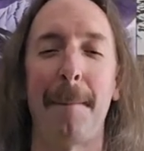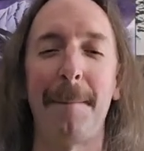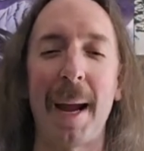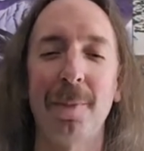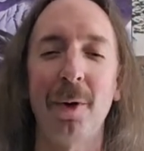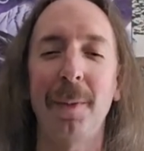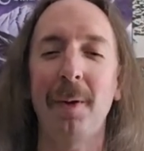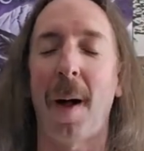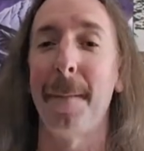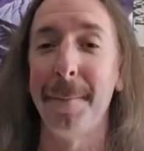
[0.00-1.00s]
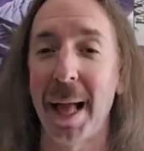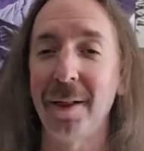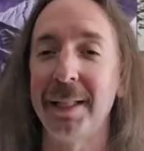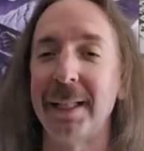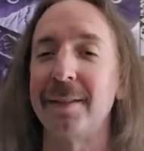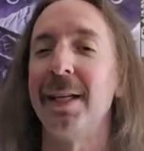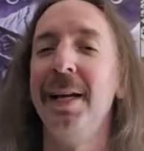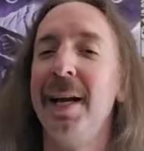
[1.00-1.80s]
memorable melodies.